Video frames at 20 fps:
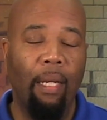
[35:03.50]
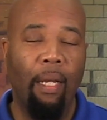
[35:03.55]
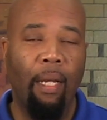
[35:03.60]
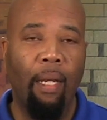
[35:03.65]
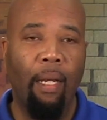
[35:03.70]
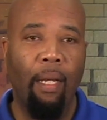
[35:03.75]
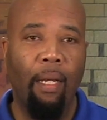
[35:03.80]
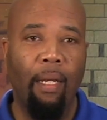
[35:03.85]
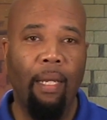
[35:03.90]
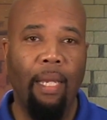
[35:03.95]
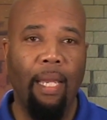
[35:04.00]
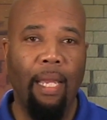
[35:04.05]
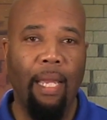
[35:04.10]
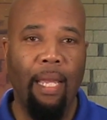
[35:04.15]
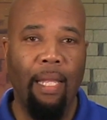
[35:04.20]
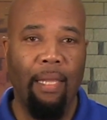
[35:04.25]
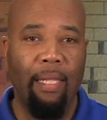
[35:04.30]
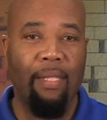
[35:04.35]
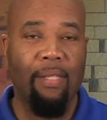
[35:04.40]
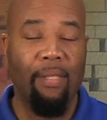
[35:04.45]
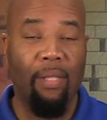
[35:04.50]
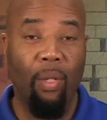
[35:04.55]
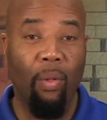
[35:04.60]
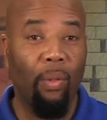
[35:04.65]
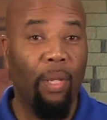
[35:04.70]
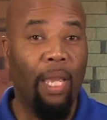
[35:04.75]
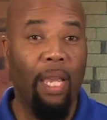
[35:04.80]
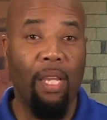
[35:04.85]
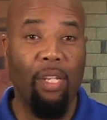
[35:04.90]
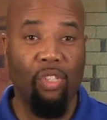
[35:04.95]
at this
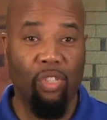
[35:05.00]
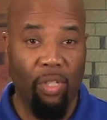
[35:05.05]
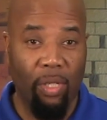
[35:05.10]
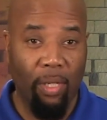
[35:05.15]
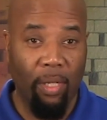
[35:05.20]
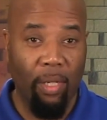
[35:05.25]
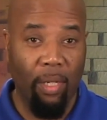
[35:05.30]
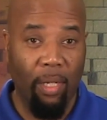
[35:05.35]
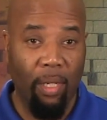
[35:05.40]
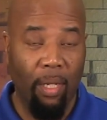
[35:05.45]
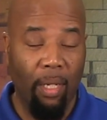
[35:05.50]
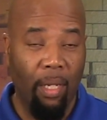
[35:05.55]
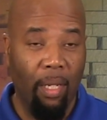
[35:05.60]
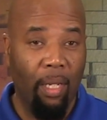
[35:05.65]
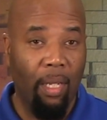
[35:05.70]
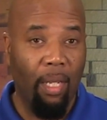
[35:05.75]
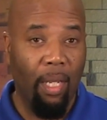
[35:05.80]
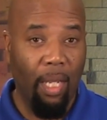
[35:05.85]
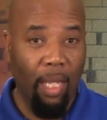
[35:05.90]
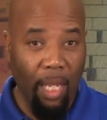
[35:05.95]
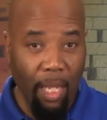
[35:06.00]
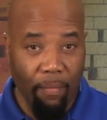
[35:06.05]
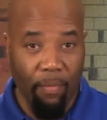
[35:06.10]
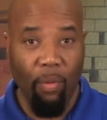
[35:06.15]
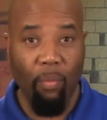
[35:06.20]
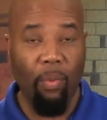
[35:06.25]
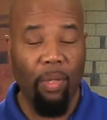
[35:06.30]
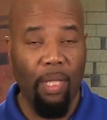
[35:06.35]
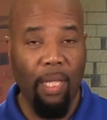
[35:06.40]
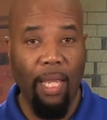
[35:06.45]
location,
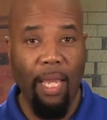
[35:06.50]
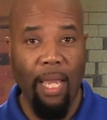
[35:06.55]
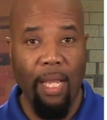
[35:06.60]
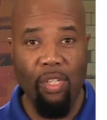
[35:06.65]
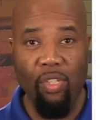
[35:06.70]
even with the